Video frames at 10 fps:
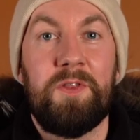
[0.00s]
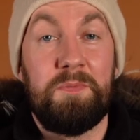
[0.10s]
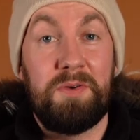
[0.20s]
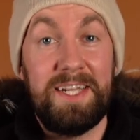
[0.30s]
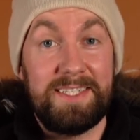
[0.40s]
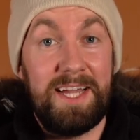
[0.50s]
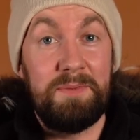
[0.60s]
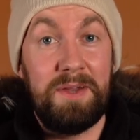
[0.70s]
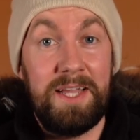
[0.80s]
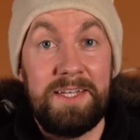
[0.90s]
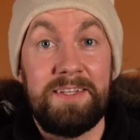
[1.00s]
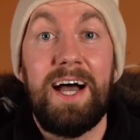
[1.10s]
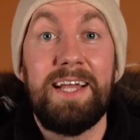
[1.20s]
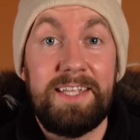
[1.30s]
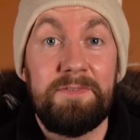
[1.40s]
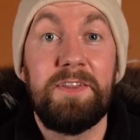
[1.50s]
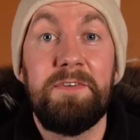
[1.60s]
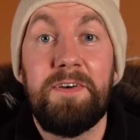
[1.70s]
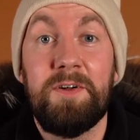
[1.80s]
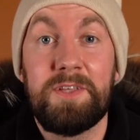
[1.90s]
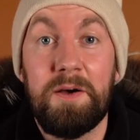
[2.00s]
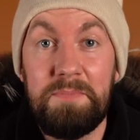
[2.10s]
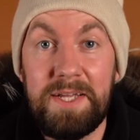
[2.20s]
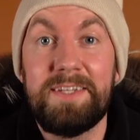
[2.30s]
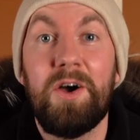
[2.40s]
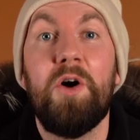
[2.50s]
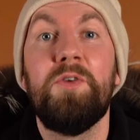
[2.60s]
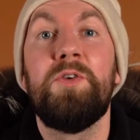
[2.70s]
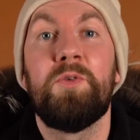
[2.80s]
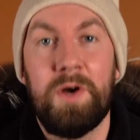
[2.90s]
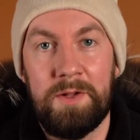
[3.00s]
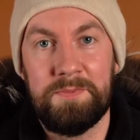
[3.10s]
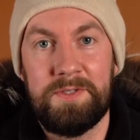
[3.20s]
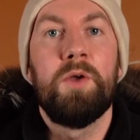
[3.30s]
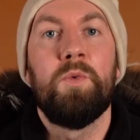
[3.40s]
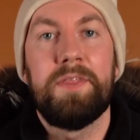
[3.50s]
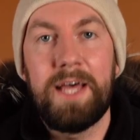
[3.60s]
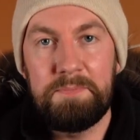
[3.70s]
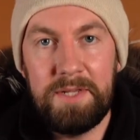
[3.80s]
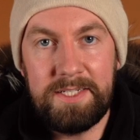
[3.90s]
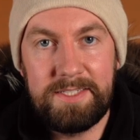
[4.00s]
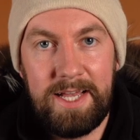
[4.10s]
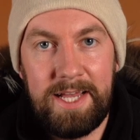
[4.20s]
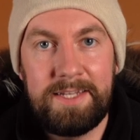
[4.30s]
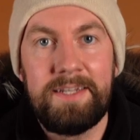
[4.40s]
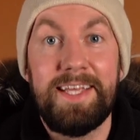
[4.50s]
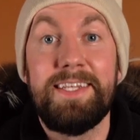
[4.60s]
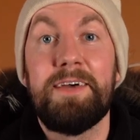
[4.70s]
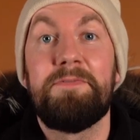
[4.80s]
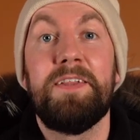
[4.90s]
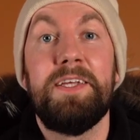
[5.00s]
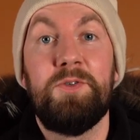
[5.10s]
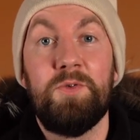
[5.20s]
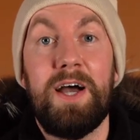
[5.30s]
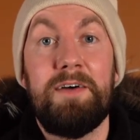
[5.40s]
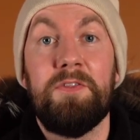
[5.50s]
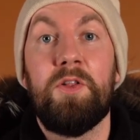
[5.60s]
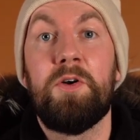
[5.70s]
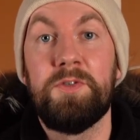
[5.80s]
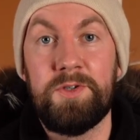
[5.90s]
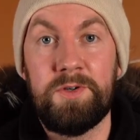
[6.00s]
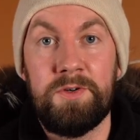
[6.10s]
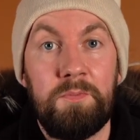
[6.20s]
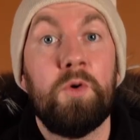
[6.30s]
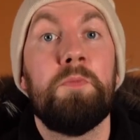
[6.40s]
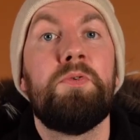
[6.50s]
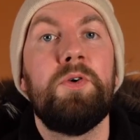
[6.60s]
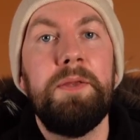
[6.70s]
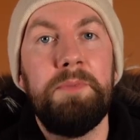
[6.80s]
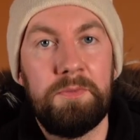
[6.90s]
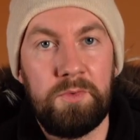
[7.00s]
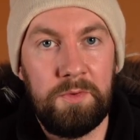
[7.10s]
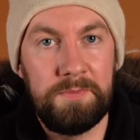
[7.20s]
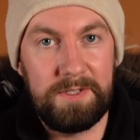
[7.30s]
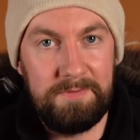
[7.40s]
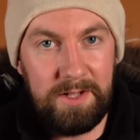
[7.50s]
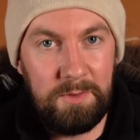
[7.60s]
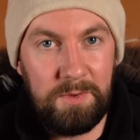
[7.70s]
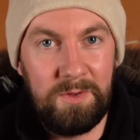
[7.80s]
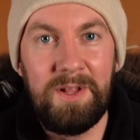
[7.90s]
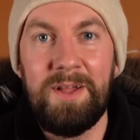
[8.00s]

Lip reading: the price I paid, I definitely felt a bit underwhelmed. With that being said, they definitely do have larger, more premium rooms available,